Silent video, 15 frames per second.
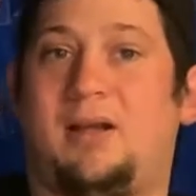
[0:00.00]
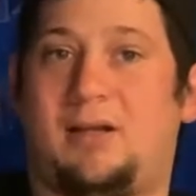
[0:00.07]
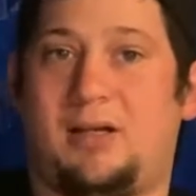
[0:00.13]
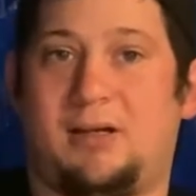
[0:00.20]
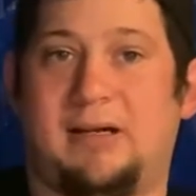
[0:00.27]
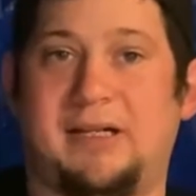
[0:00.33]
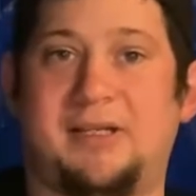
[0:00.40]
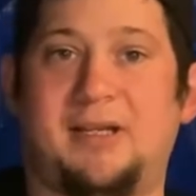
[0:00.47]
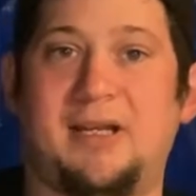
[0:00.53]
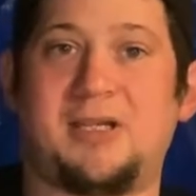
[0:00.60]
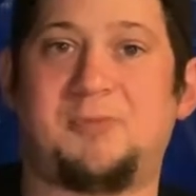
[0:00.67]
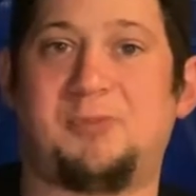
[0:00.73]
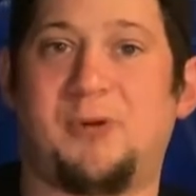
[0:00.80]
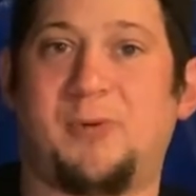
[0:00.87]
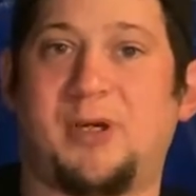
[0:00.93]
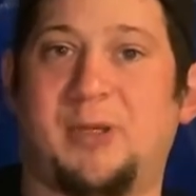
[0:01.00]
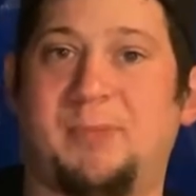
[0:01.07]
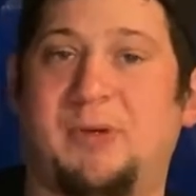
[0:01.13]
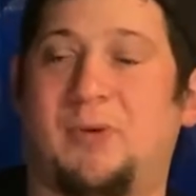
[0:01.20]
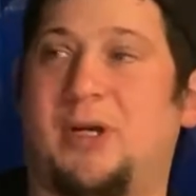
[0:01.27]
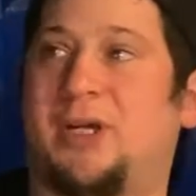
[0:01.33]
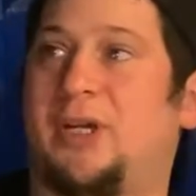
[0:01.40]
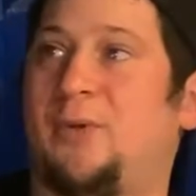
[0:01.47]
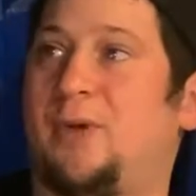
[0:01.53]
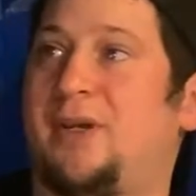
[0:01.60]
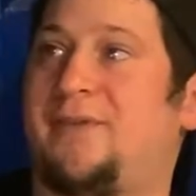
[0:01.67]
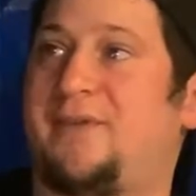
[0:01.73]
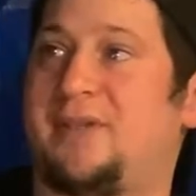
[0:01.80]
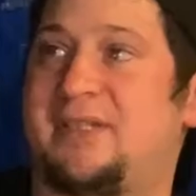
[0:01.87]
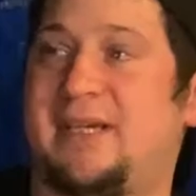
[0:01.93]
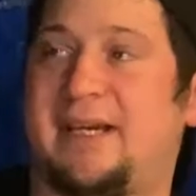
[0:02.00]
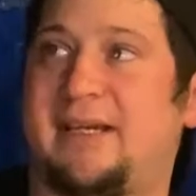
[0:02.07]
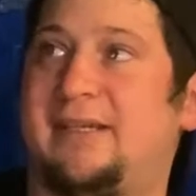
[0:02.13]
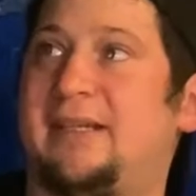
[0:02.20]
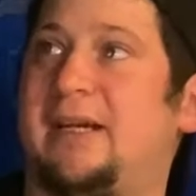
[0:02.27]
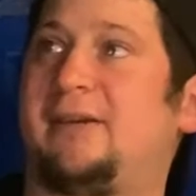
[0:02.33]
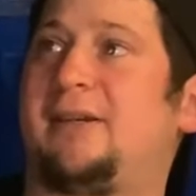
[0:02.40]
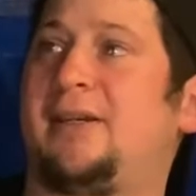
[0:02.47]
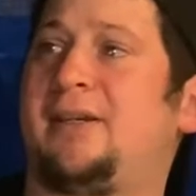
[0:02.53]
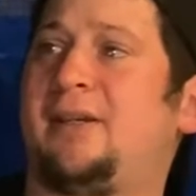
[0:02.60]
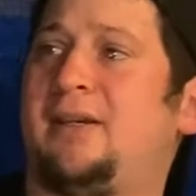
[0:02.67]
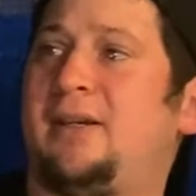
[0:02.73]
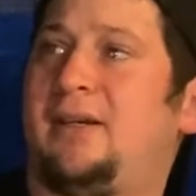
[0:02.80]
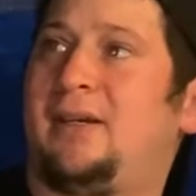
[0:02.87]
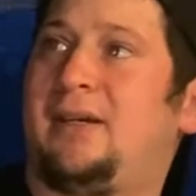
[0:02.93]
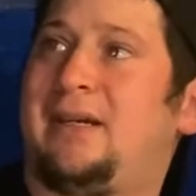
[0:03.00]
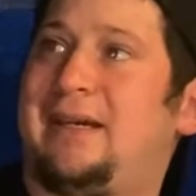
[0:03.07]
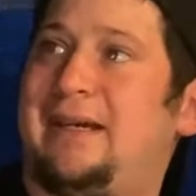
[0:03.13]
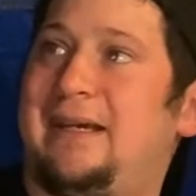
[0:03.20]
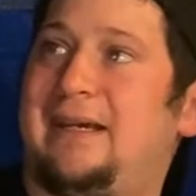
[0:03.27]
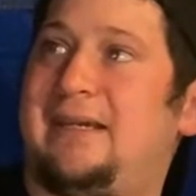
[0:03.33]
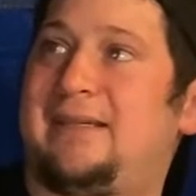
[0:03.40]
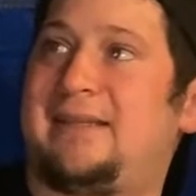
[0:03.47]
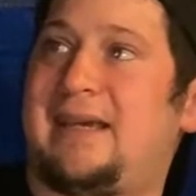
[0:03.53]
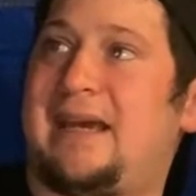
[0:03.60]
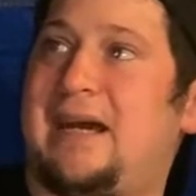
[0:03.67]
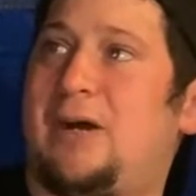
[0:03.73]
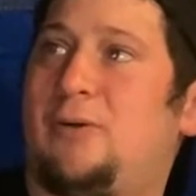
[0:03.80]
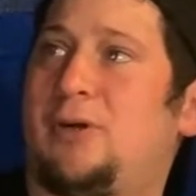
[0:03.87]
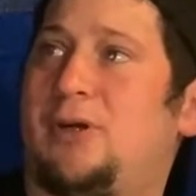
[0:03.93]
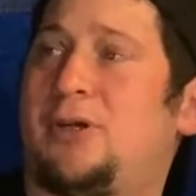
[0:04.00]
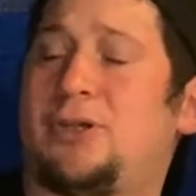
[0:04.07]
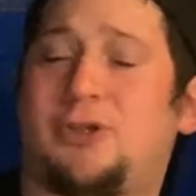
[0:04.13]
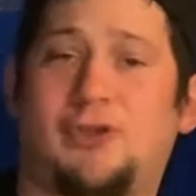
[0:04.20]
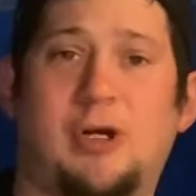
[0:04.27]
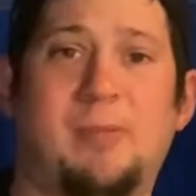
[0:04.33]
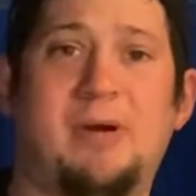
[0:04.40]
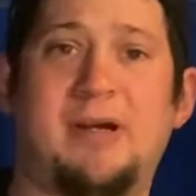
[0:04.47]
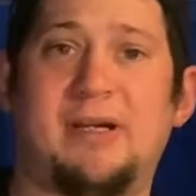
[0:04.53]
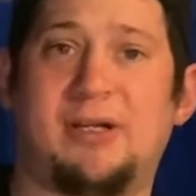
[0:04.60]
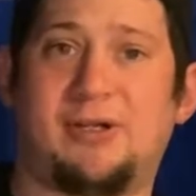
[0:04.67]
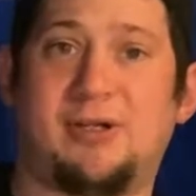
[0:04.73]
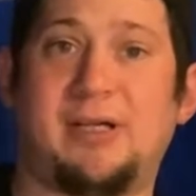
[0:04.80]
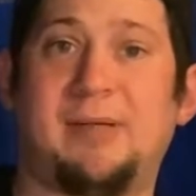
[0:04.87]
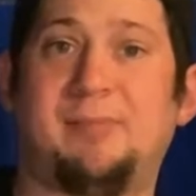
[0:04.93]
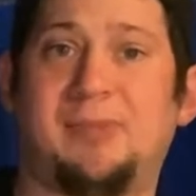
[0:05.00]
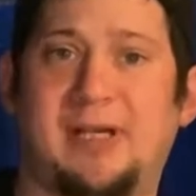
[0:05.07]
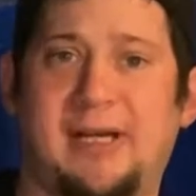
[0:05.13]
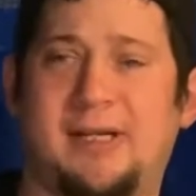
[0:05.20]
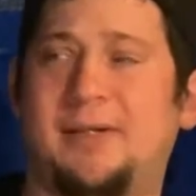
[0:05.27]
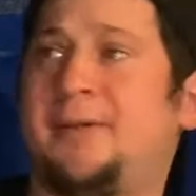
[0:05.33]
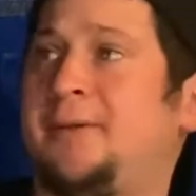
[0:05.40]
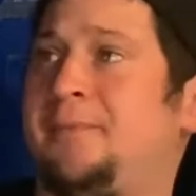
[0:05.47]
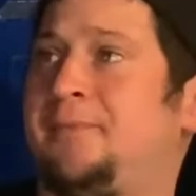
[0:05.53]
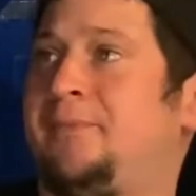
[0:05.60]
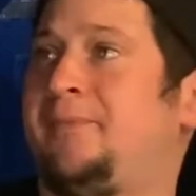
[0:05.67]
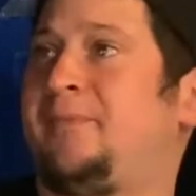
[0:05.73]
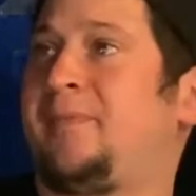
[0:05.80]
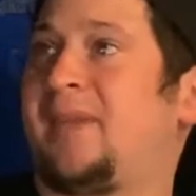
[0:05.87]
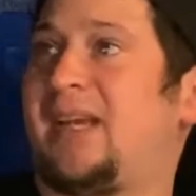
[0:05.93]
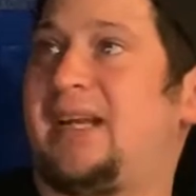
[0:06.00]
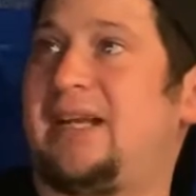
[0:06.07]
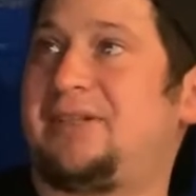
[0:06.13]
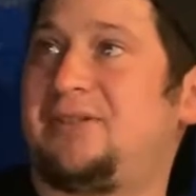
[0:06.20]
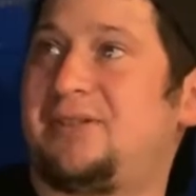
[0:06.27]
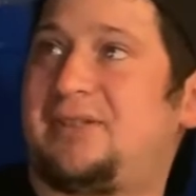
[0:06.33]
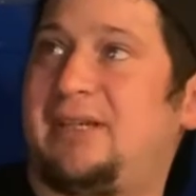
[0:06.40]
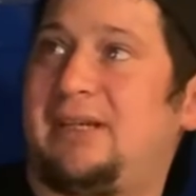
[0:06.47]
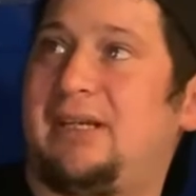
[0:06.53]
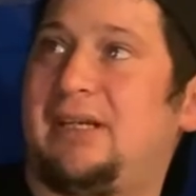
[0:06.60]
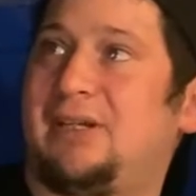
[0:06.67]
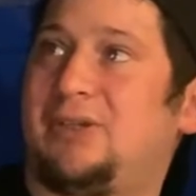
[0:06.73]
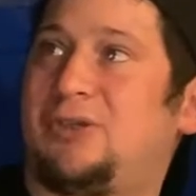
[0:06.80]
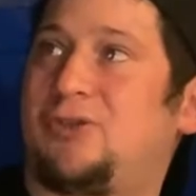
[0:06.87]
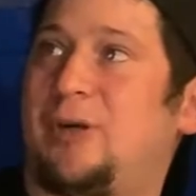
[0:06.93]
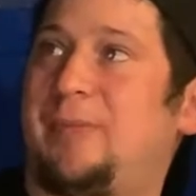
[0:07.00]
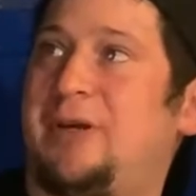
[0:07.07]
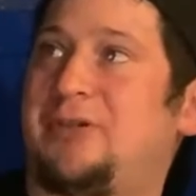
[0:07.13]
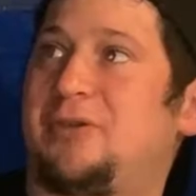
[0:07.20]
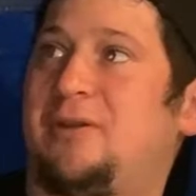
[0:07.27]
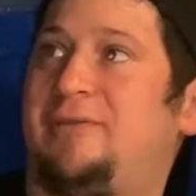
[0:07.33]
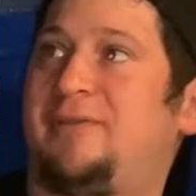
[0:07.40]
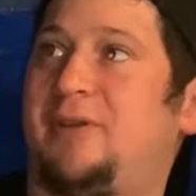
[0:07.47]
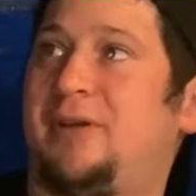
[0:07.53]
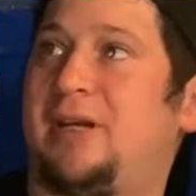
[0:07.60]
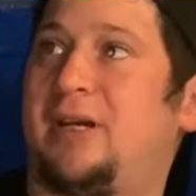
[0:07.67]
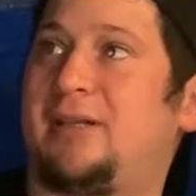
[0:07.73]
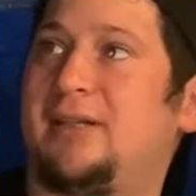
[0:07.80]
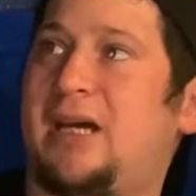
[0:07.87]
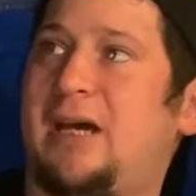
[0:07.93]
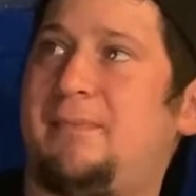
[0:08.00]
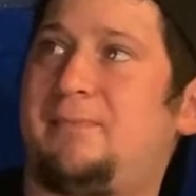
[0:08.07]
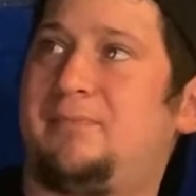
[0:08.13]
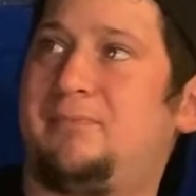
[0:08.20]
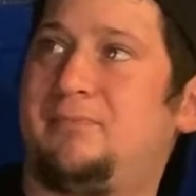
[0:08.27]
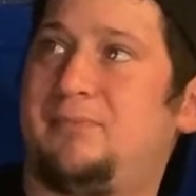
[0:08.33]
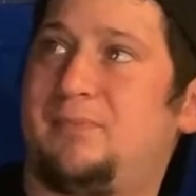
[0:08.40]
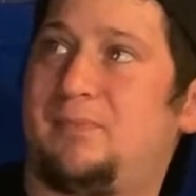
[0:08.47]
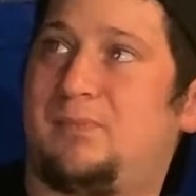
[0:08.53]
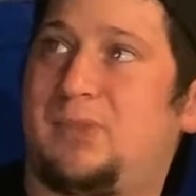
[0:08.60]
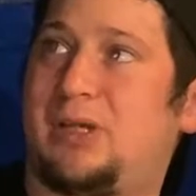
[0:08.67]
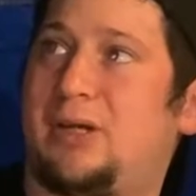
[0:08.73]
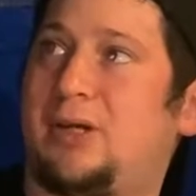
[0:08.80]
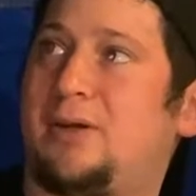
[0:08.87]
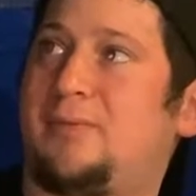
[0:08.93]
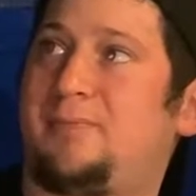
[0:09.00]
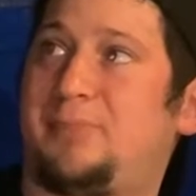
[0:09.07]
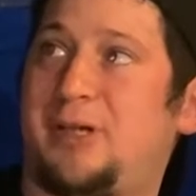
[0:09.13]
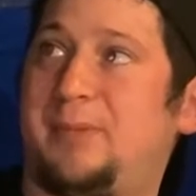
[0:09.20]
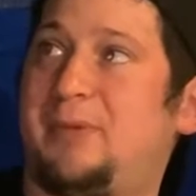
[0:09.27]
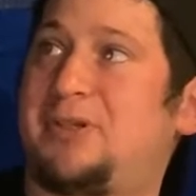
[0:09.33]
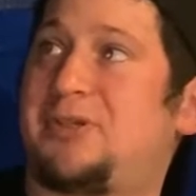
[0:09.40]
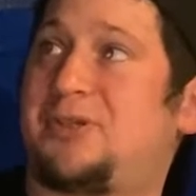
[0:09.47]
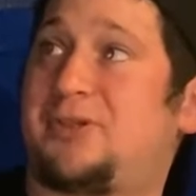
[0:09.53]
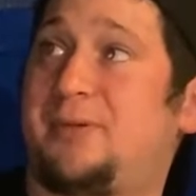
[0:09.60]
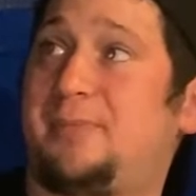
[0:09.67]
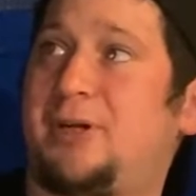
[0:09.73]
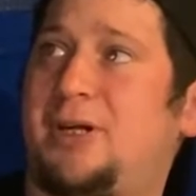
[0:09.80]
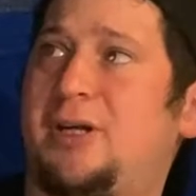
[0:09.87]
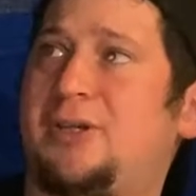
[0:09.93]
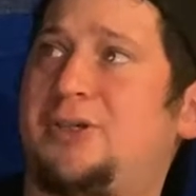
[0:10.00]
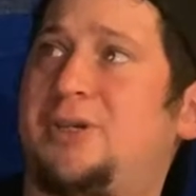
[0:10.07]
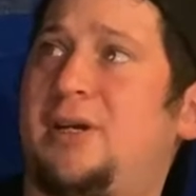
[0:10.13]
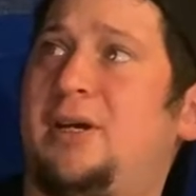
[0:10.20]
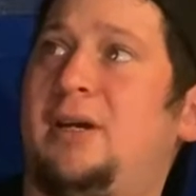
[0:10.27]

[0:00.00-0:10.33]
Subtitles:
Alright, the next brew we're going to be working with for secondary is our strawberry and cream blend. And as you'll see, strawberries are all floating on top. They're pretty much submerged.